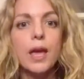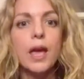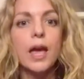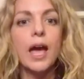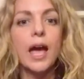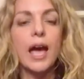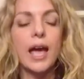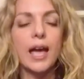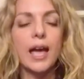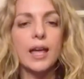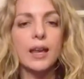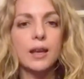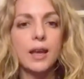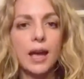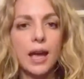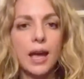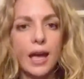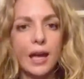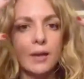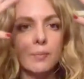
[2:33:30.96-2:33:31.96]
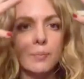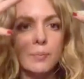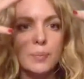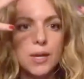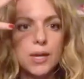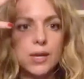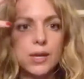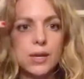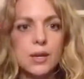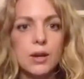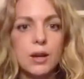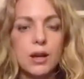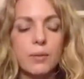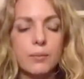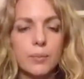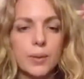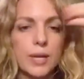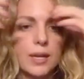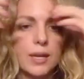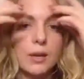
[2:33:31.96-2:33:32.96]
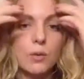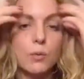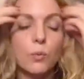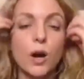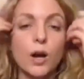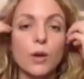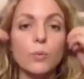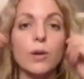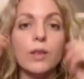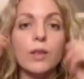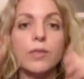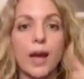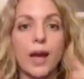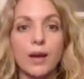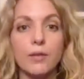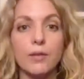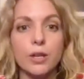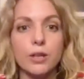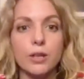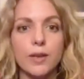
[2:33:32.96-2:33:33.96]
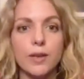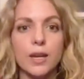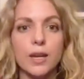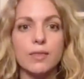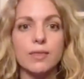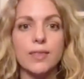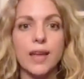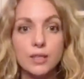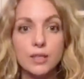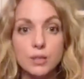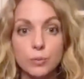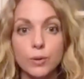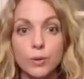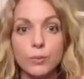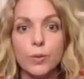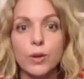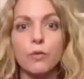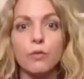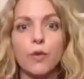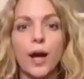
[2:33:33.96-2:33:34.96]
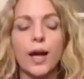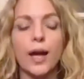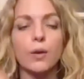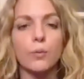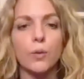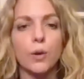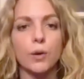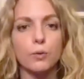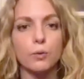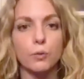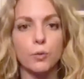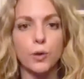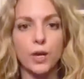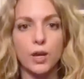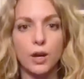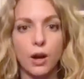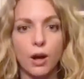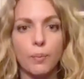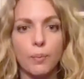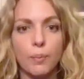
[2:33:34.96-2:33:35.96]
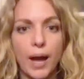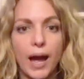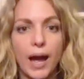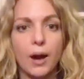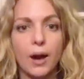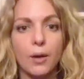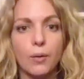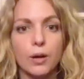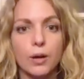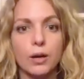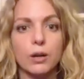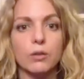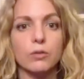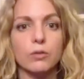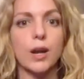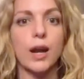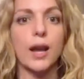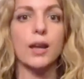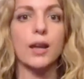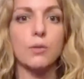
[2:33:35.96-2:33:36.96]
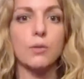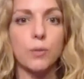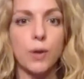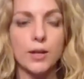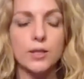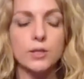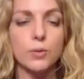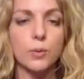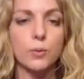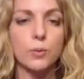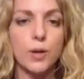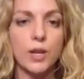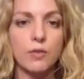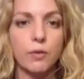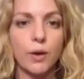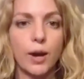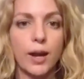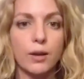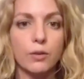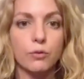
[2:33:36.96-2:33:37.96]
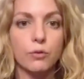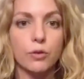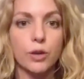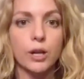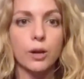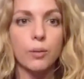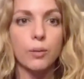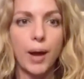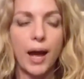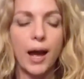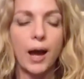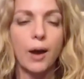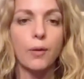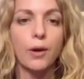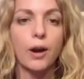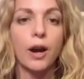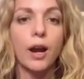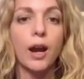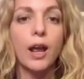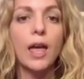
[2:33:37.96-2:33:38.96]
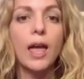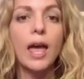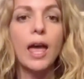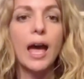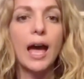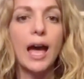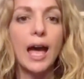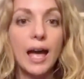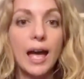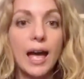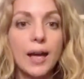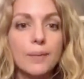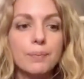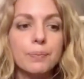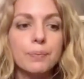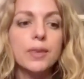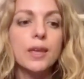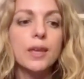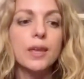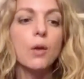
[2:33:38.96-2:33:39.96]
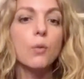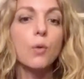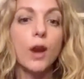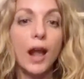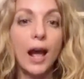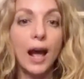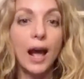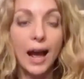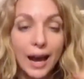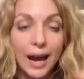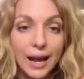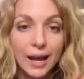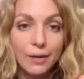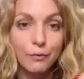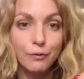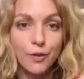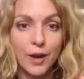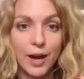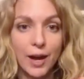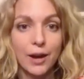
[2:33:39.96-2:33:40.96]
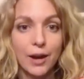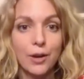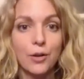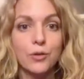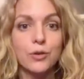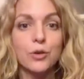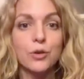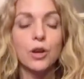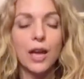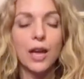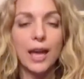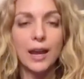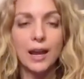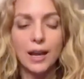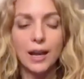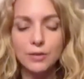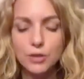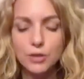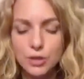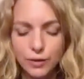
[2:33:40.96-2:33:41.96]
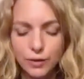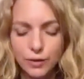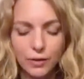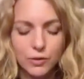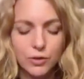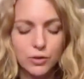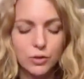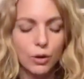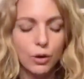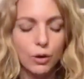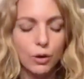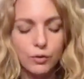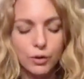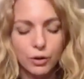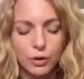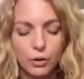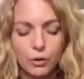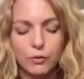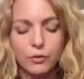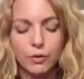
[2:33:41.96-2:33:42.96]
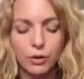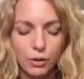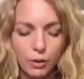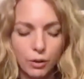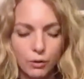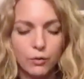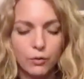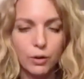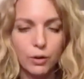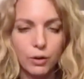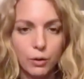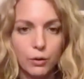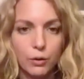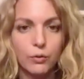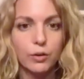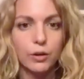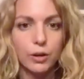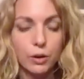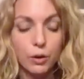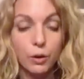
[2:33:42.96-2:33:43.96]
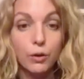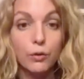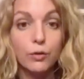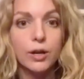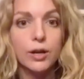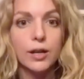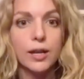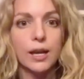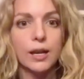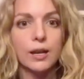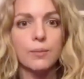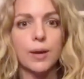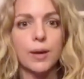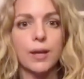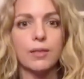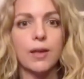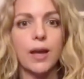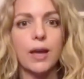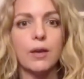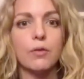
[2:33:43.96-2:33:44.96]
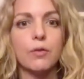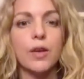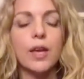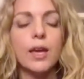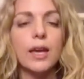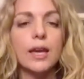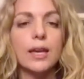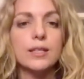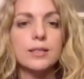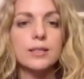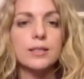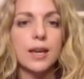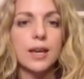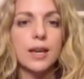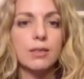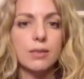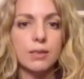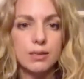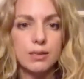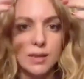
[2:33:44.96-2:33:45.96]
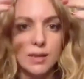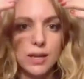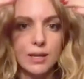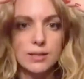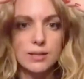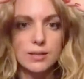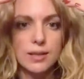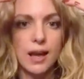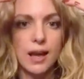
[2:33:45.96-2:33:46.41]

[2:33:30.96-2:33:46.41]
and being one with everything. And that's when we find what we call power, right? That's when we find real power. And what I have found, and I just found this over and over and over and over and over again in my life, is like the things that